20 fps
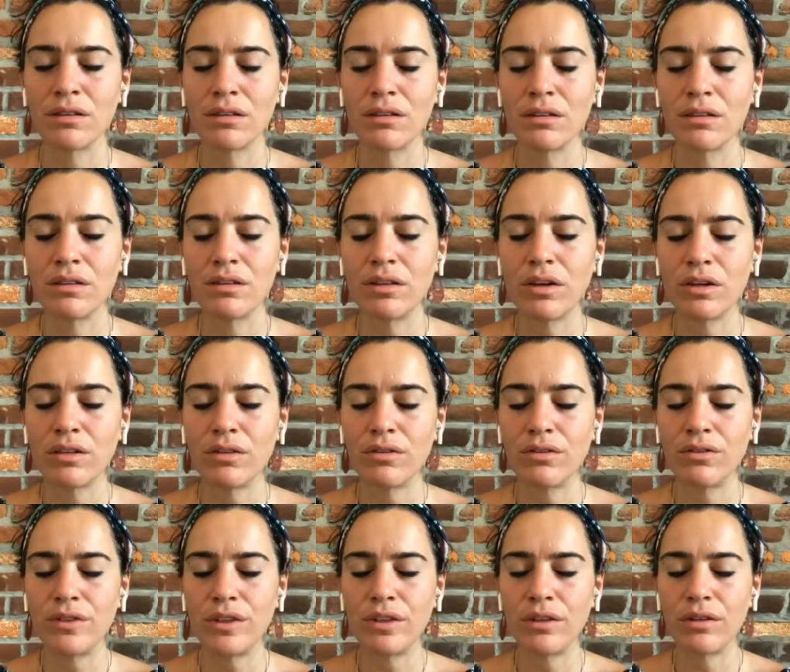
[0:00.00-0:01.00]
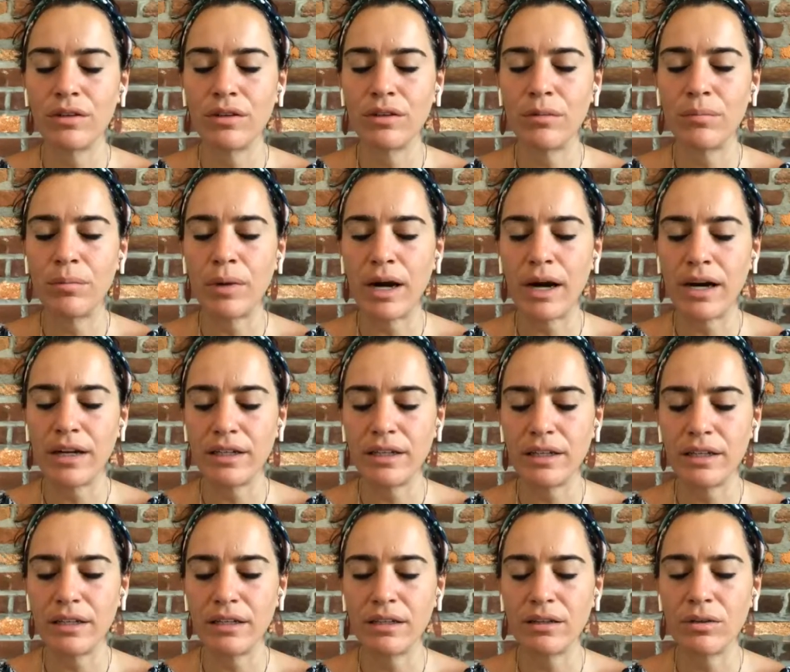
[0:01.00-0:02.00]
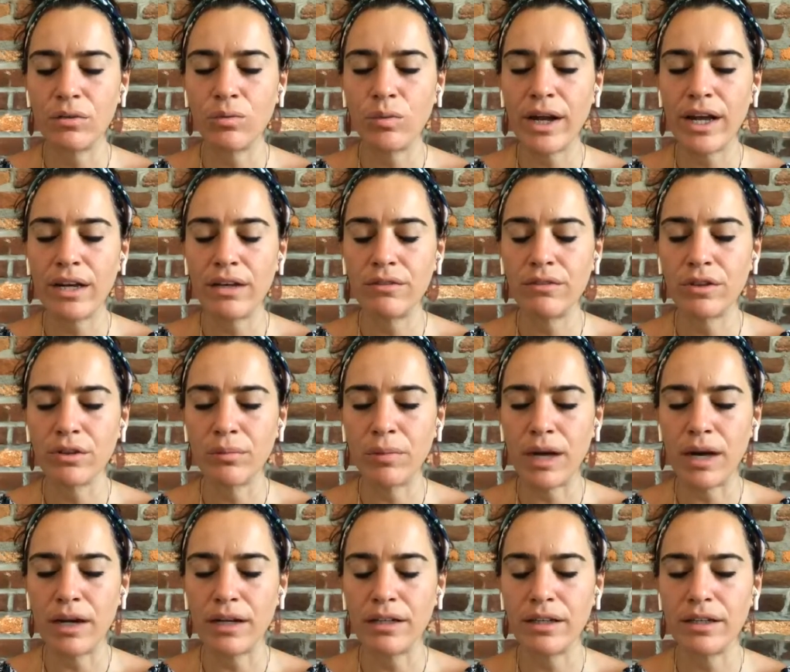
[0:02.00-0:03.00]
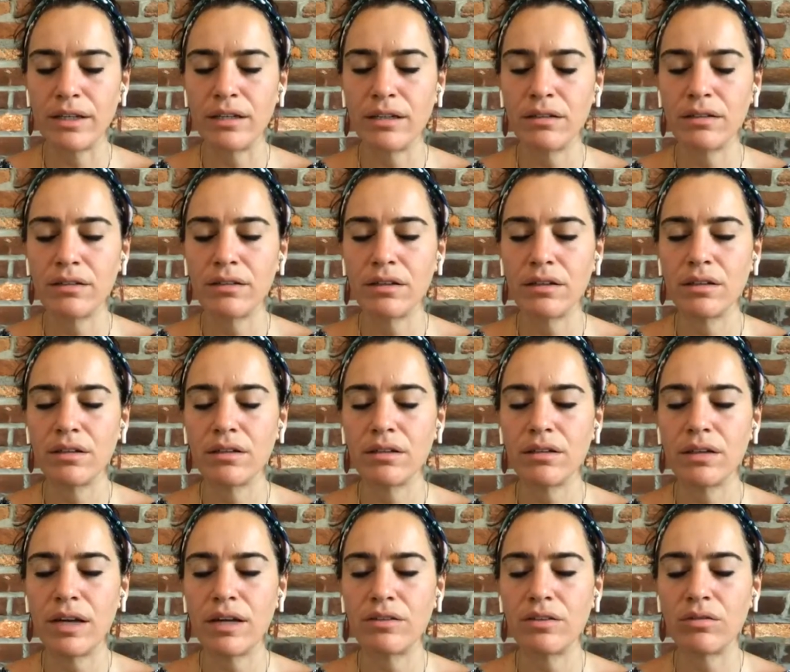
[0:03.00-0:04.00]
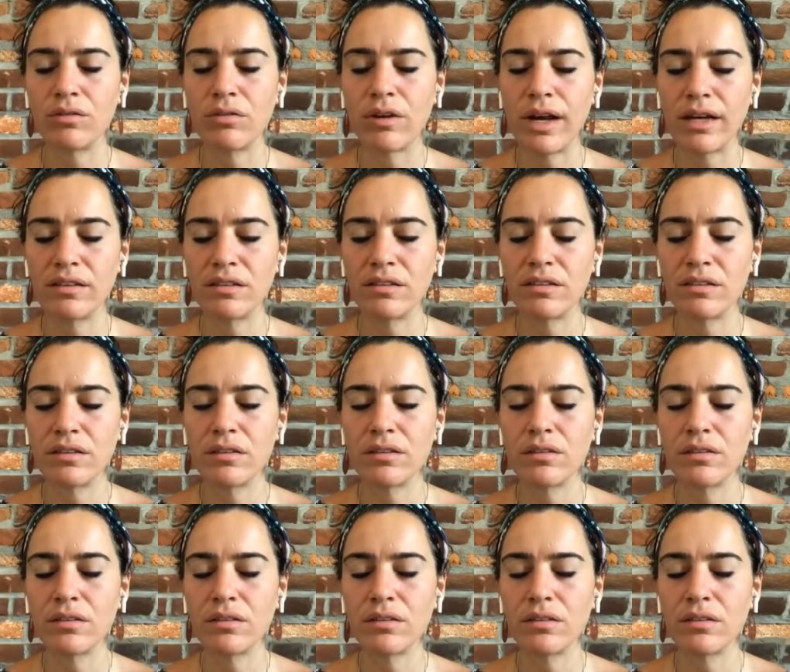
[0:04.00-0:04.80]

start to feel the body, the weight of your body as it rests